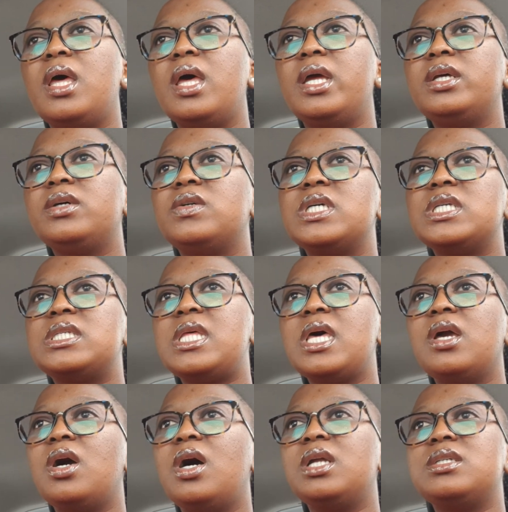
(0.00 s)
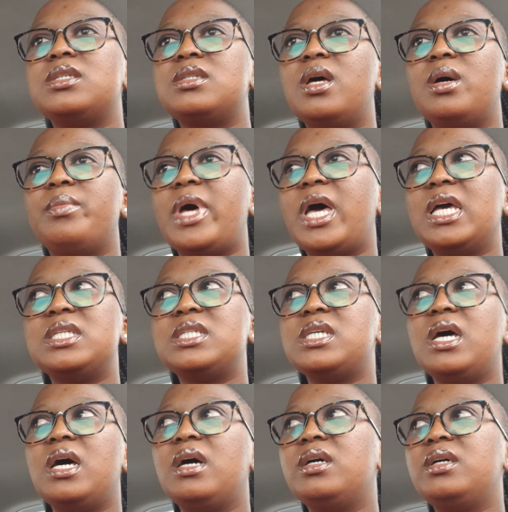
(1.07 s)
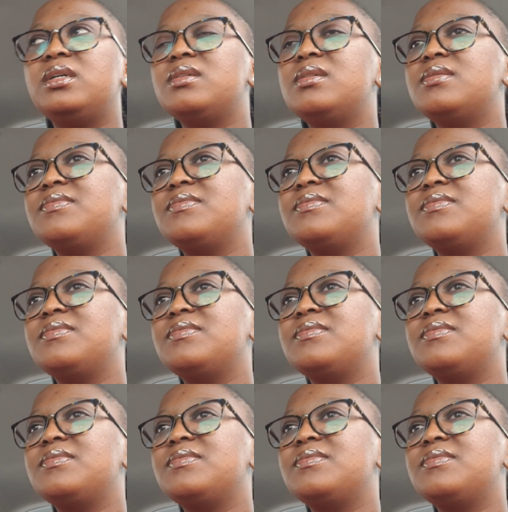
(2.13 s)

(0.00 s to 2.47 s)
Anyways, thank God he's not my child.